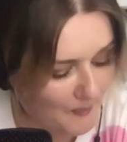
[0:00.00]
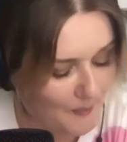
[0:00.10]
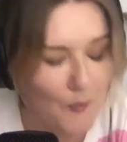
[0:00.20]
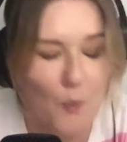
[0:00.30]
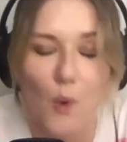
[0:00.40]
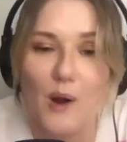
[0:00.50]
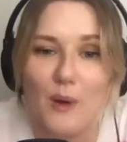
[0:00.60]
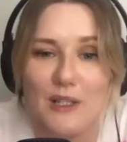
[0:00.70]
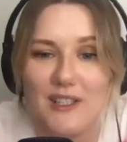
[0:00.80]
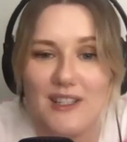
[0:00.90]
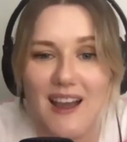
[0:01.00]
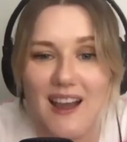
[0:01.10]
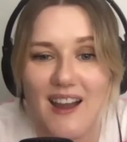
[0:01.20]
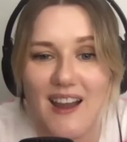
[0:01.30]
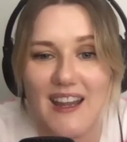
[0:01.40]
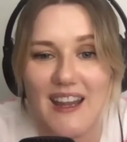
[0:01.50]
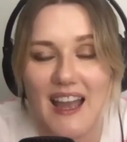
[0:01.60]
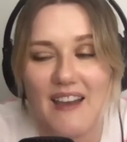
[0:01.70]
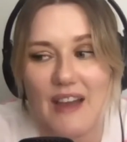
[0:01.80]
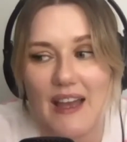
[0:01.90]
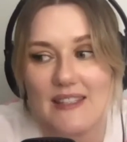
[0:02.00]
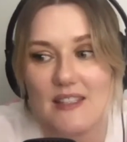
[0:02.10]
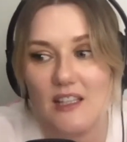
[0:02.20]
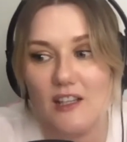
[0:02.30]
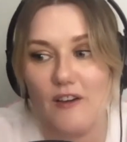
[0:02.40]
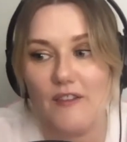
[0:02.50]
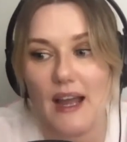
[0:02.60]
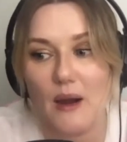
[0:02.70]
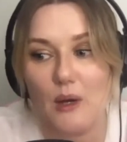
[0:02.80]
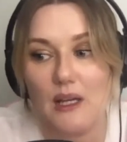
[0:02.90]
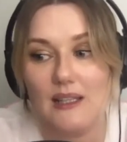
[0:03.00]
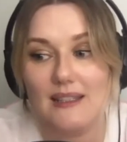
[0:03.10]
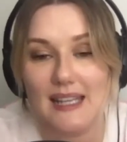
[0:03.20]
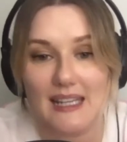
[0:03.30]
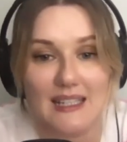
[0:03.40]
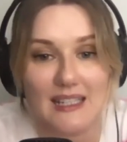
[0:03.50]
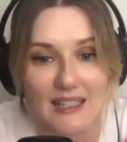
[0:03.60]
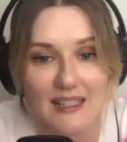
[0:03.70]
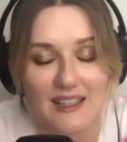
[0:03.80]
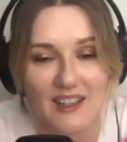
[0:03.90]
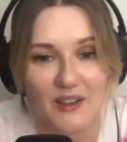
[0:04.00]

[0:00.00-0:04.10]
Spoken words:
One question that I have asked a lot of our lady,